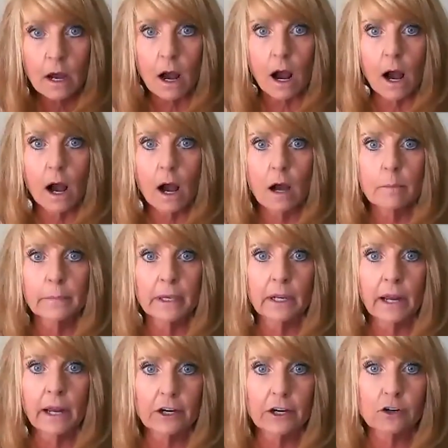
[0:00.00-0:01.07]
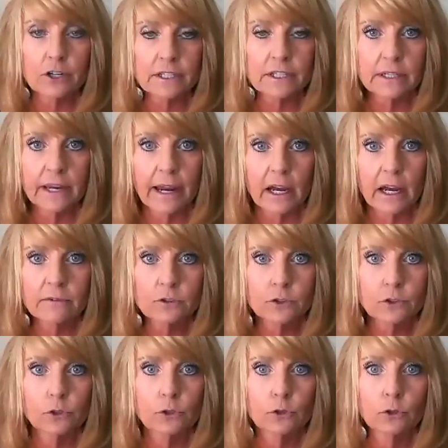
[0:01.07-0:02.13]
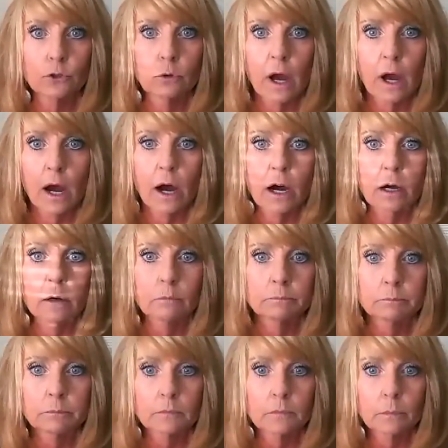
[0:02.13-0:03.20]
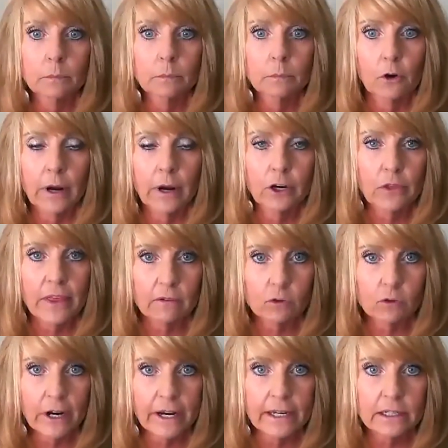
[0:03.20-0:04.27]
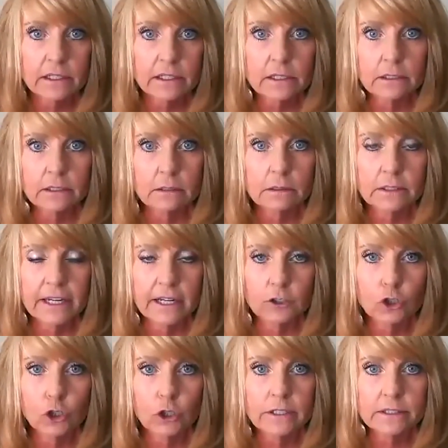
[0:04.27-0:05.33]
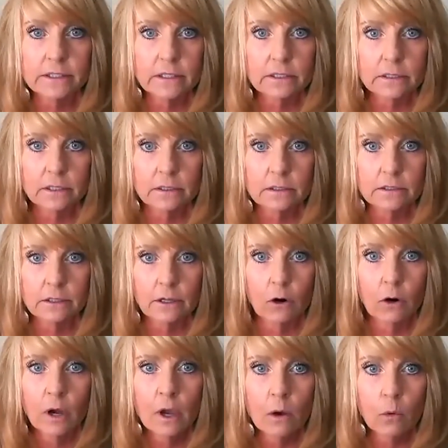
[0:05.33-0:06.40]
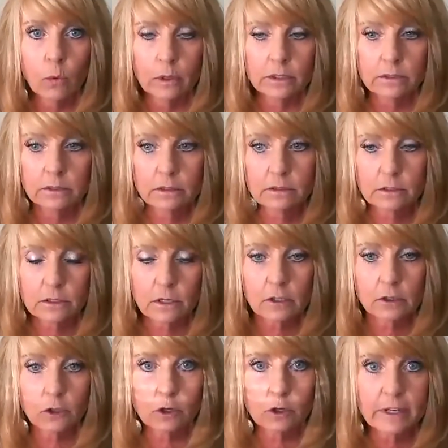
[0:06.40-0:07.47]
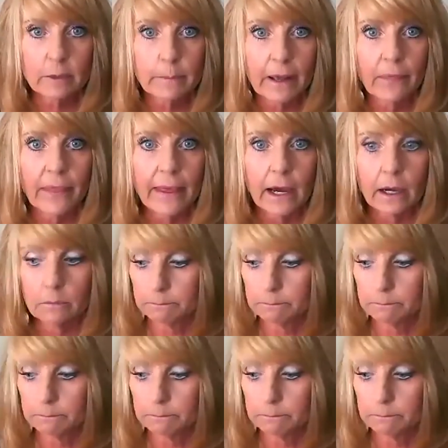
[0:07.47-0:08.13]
and hired a staff to, I know they have grants and technical assistance. So talk a little bit about that.